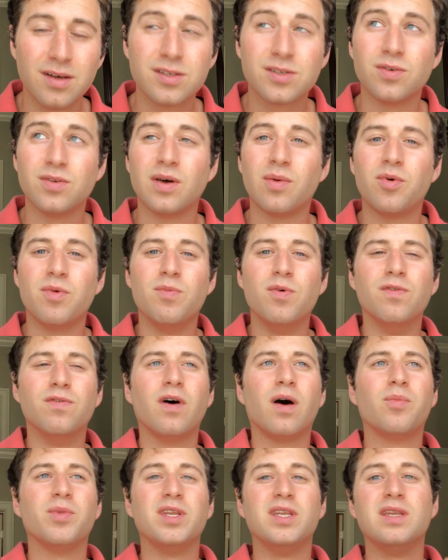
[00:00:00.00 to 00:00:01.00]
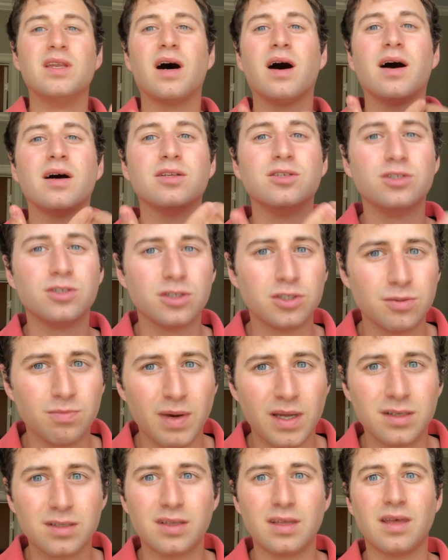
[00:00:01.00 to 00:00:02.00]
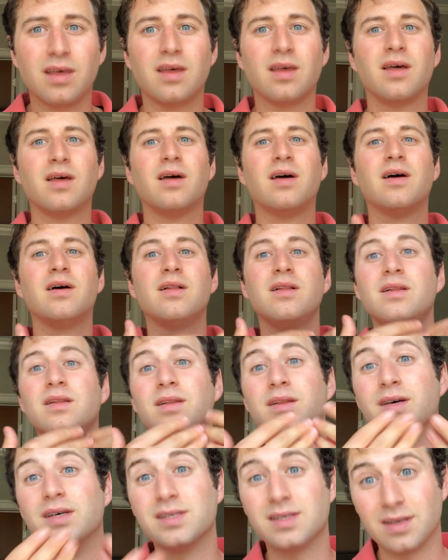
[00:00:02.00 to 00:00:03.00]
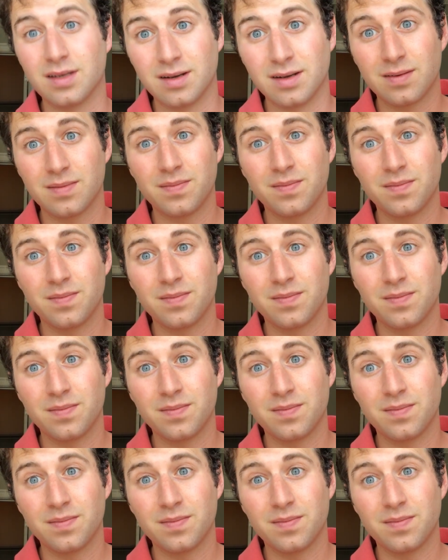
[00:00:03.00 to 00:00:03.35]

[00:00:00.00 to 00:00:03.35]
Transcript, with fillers: So then we move on. We non judgmentally listen.